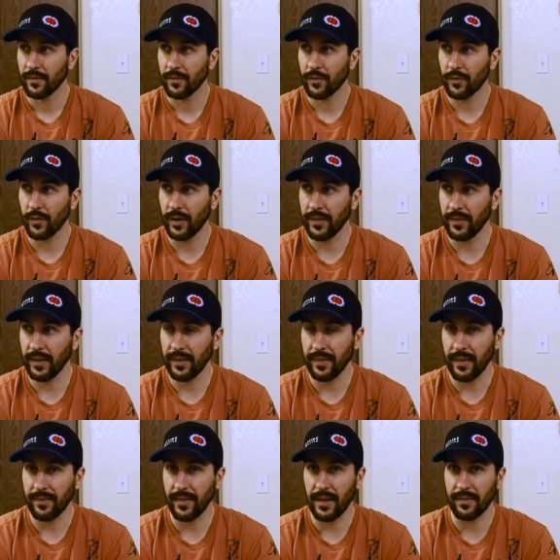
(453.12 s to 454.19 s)
So I think
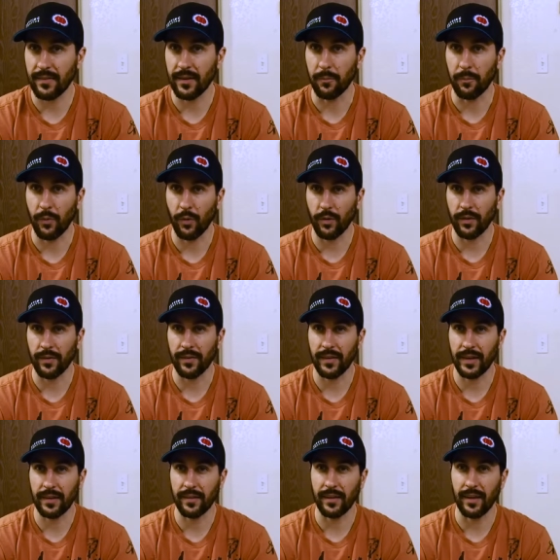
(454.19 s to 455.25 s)
that that's an important
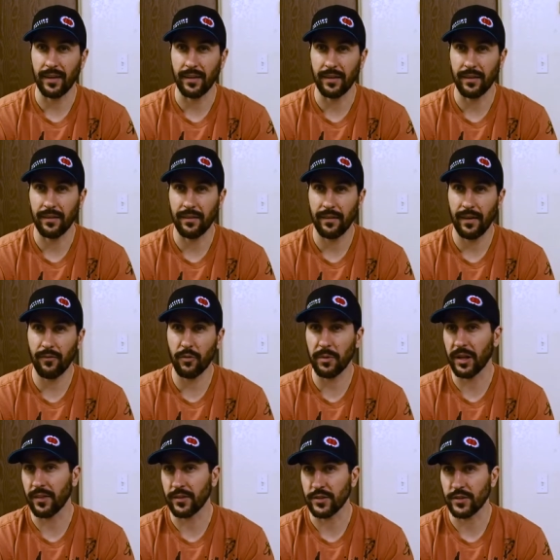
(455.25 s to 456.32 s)
thing that
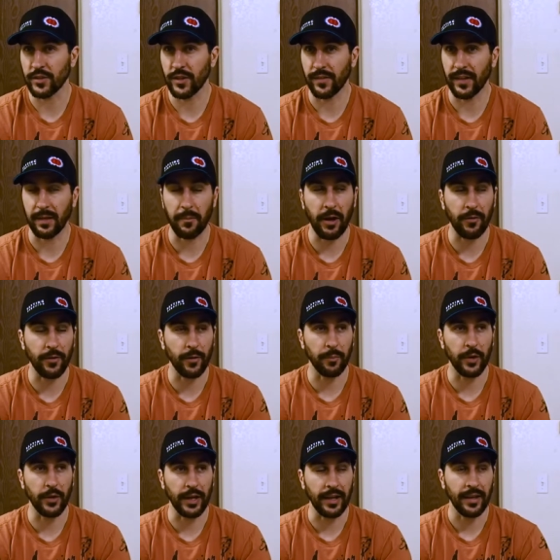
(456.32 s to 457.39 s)
everybody should think about when they're
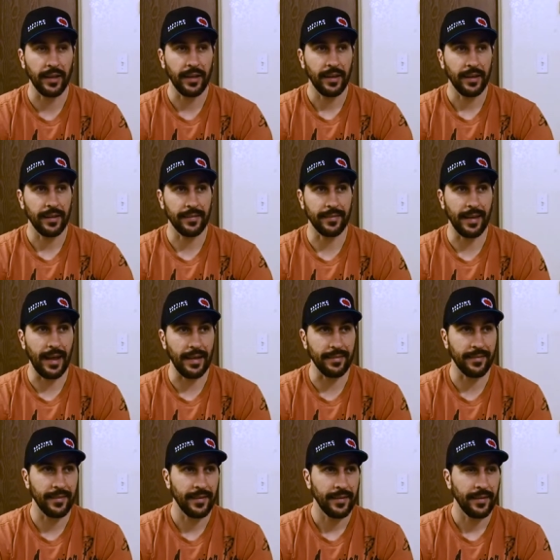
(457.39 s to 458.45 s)
boating, is
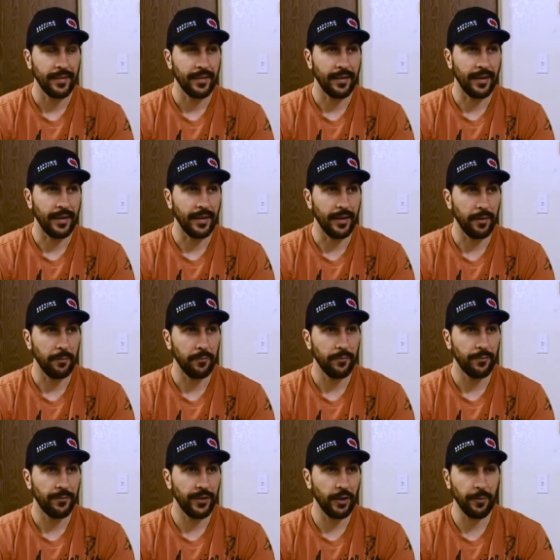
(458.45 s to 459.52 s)
that
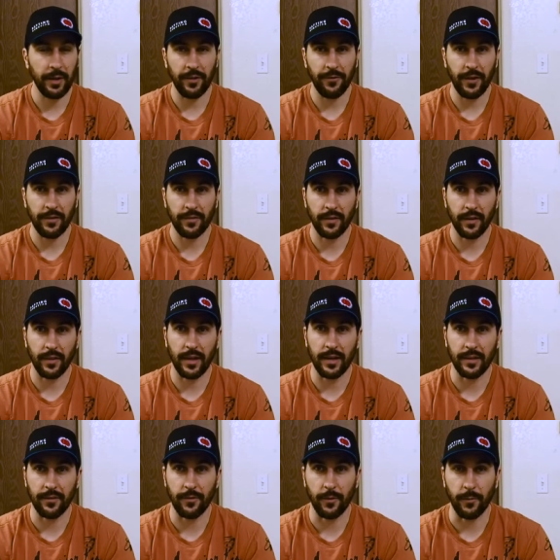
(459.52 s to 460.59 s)
fear manifests in a lot
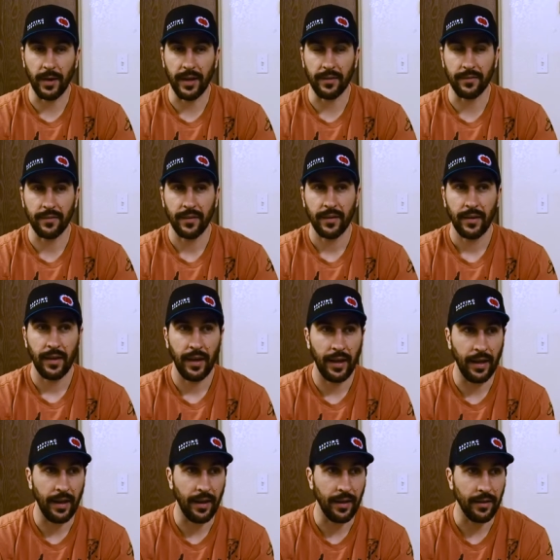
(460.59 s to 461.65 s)
of different ways,
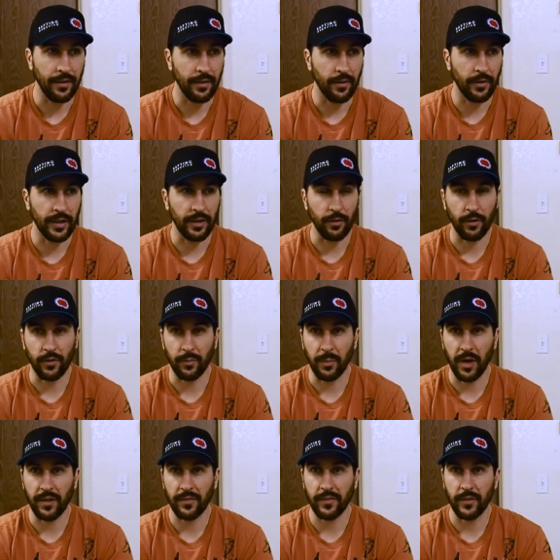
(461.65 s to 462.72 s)
and knowing your
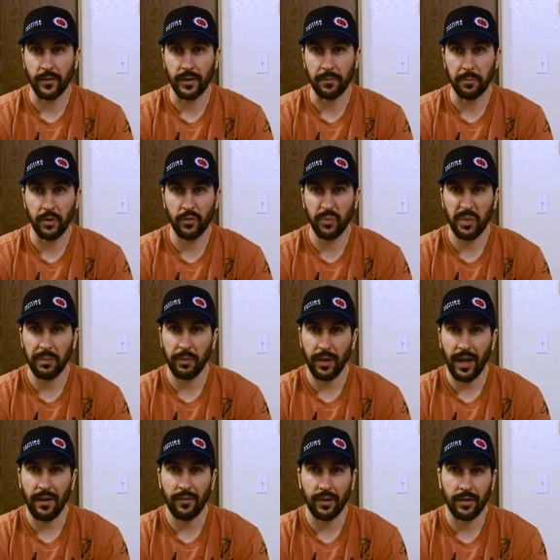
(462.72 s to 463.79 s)
response to it. Most people
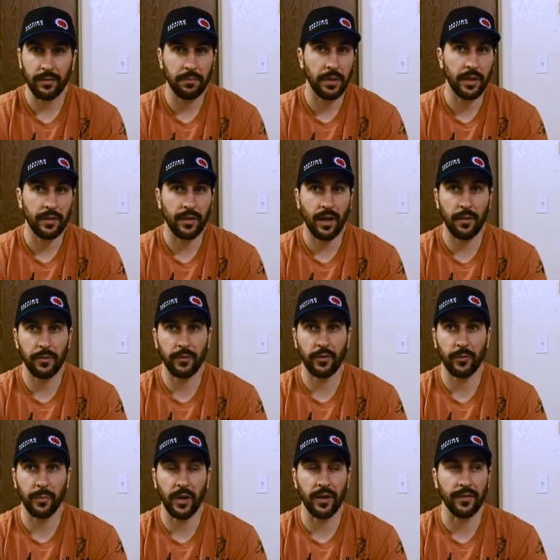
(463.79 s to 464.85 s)
have a common
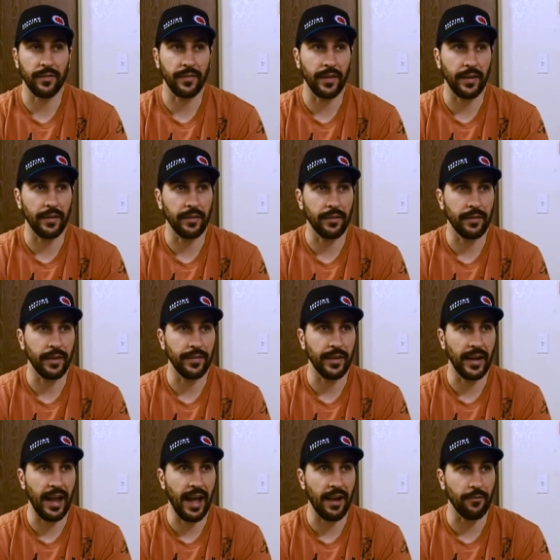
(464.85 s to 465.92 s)
response that
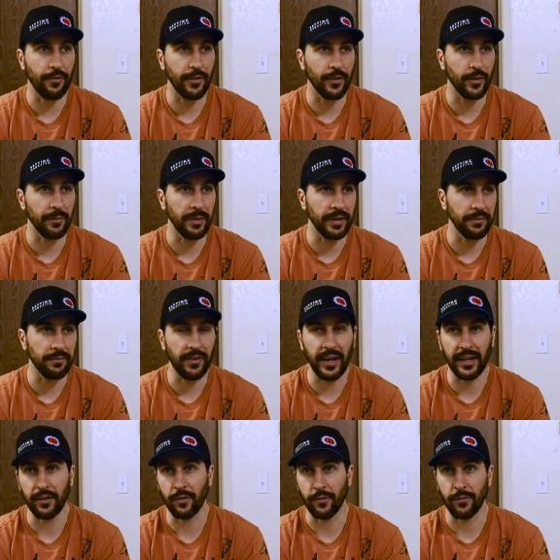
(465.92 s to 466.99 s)
they have, whether it be
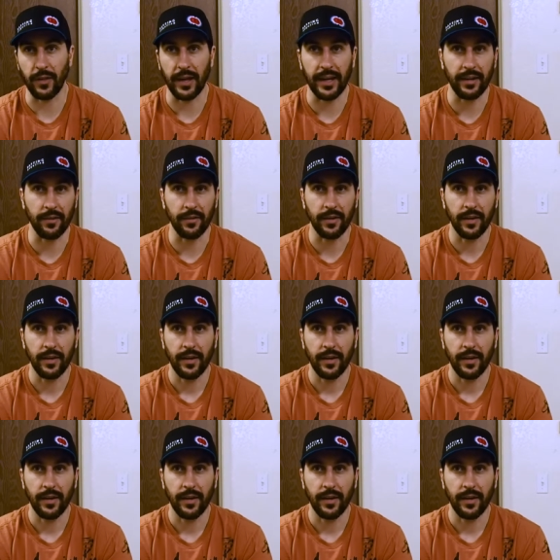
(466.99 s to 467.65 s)
fight or flight or